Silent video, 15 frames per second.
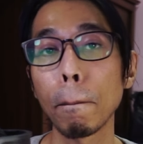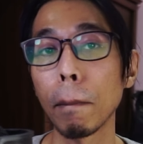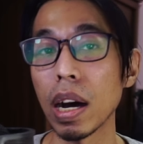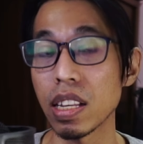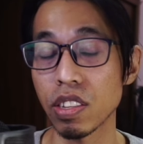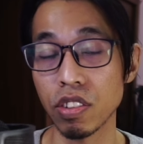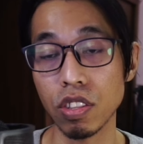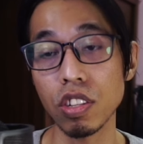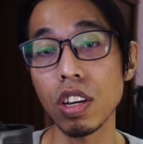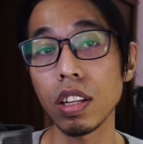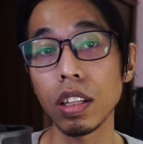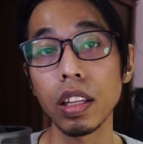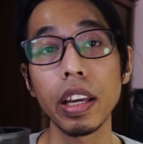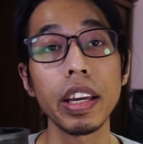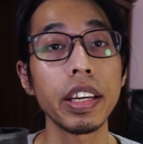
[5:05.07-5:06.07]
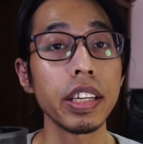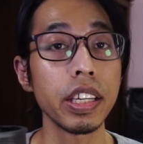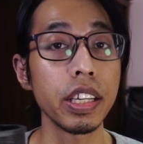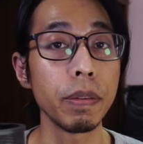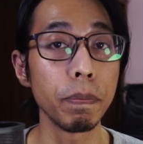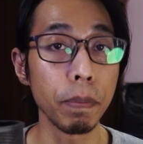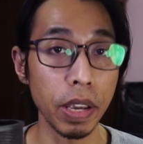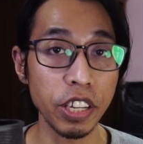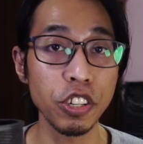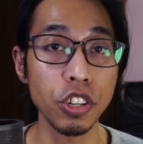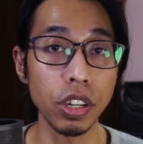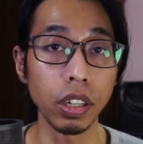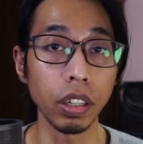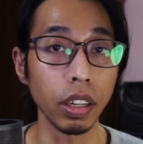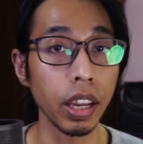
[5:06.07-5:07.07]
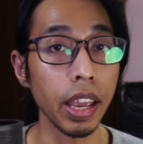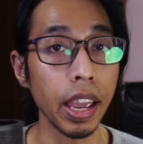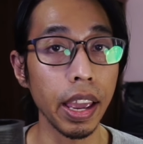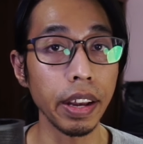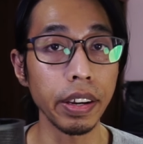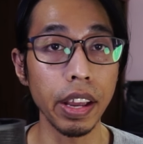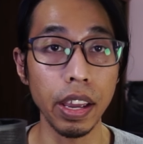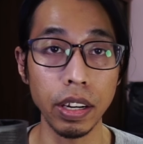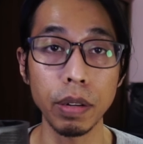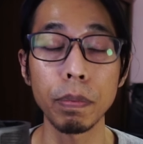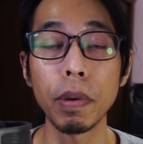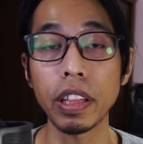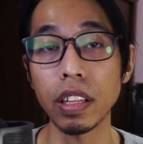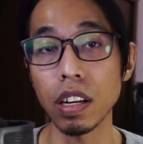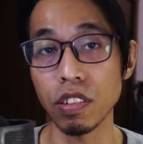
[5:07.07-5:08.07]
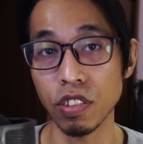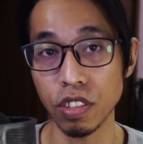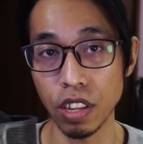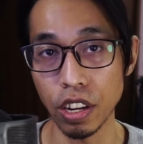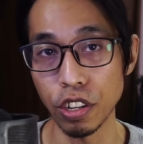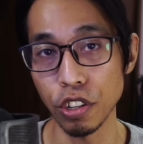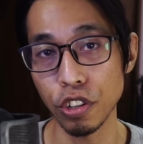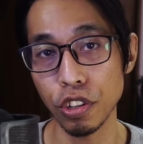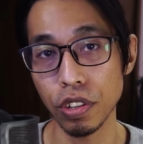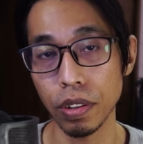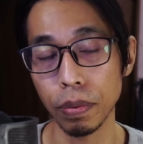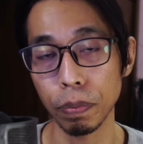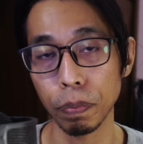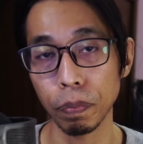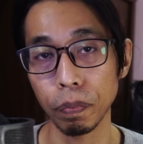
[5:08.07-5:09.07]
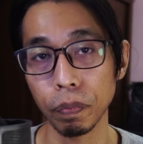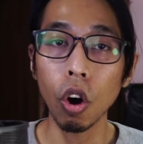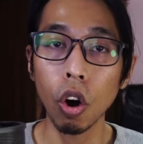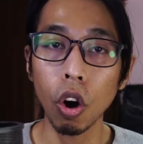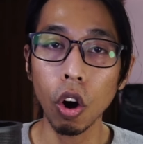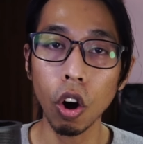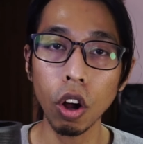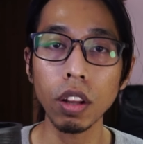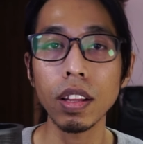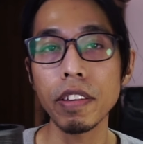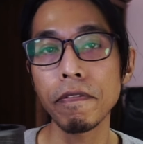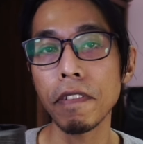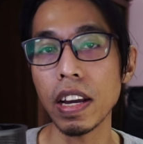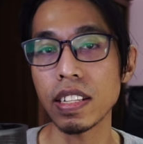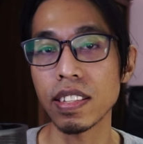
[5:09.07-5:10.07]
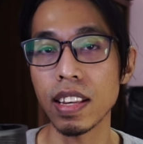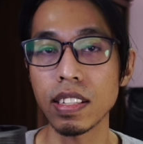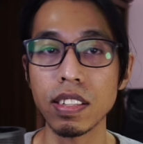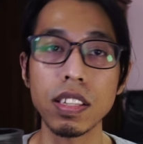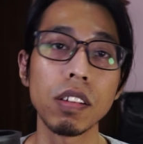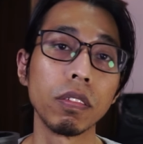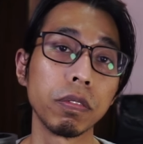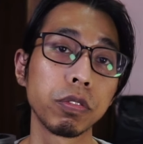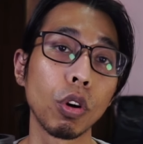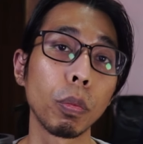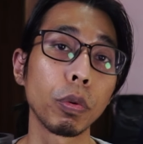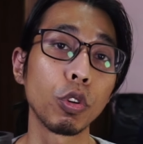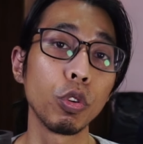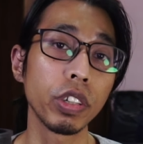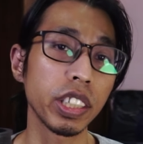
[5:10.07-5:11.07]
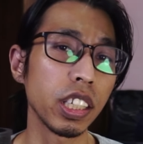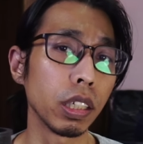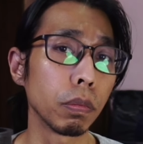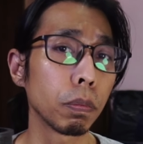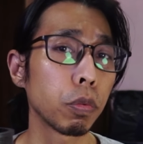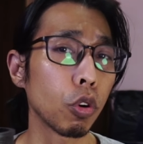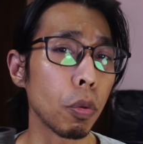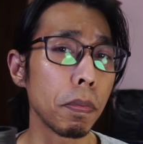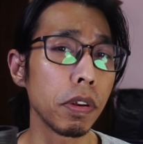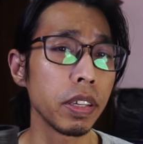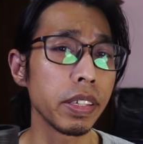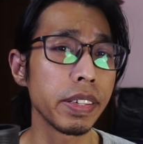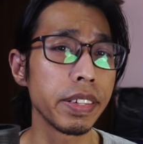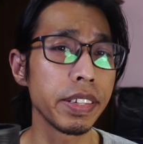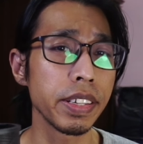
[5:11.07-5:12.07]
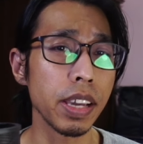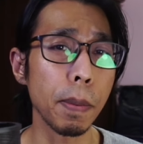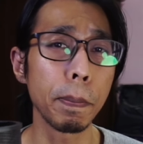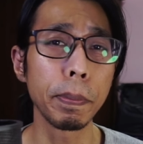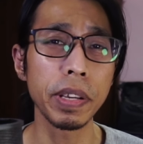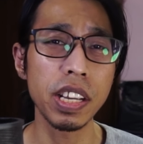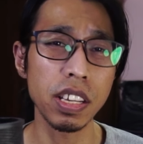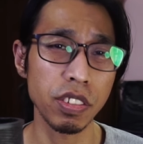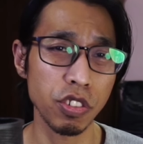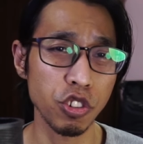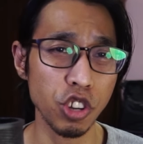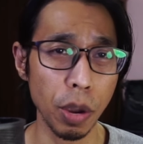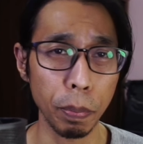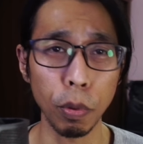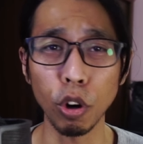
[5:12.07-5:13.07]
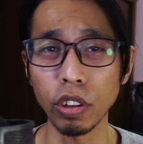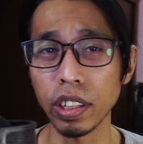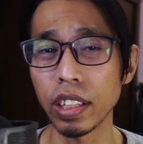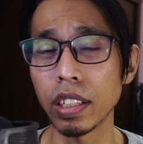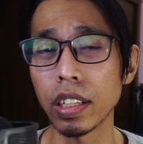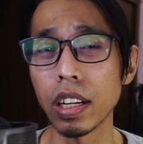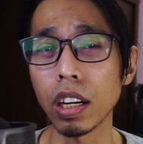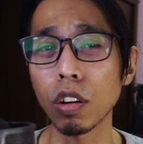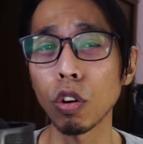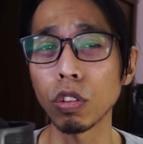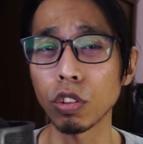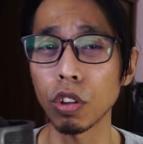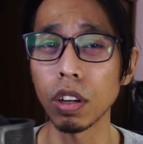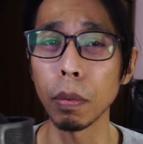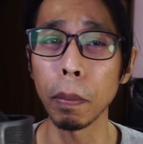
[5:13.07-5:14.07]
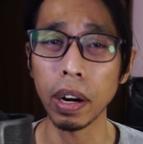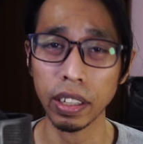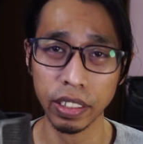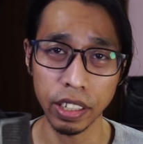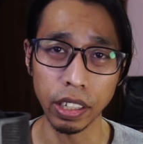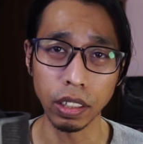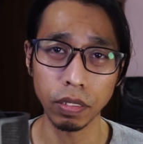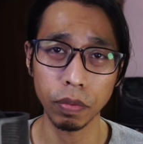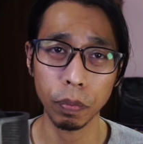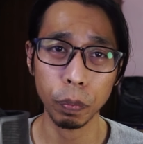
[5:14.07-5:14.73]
but still immature and at beta stage. Hall effect sensor from Gulikit probably their biggest jackpot in the controller market.